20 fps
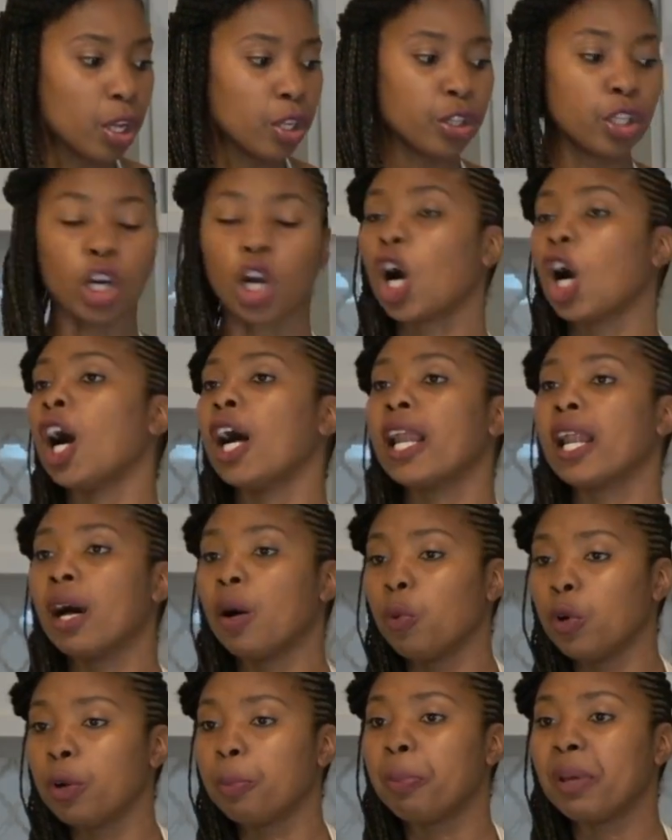the
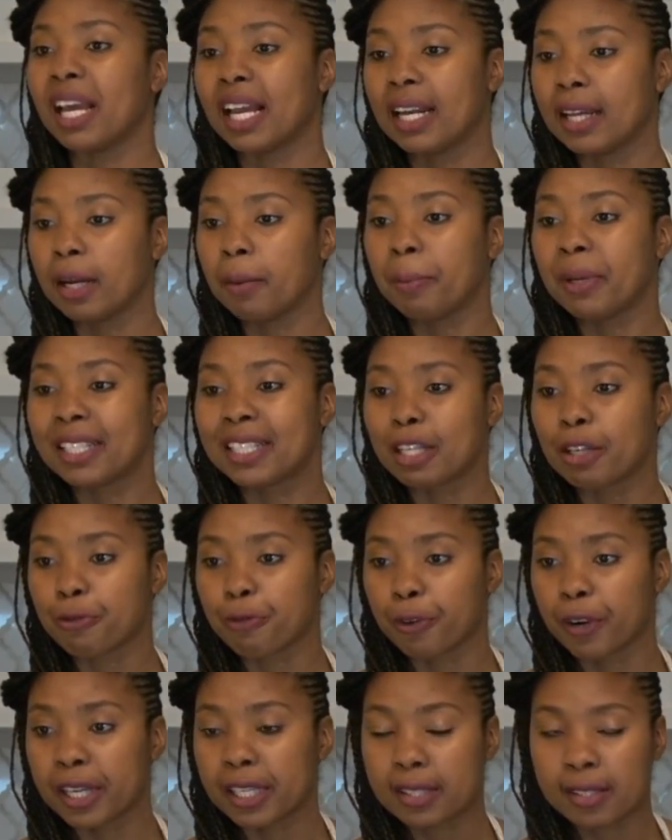color would be a little bit
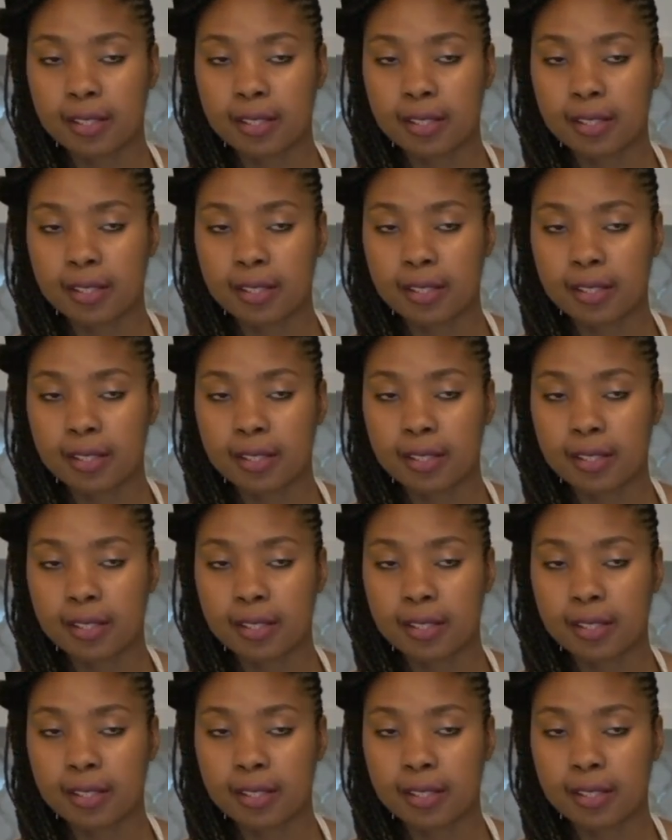different.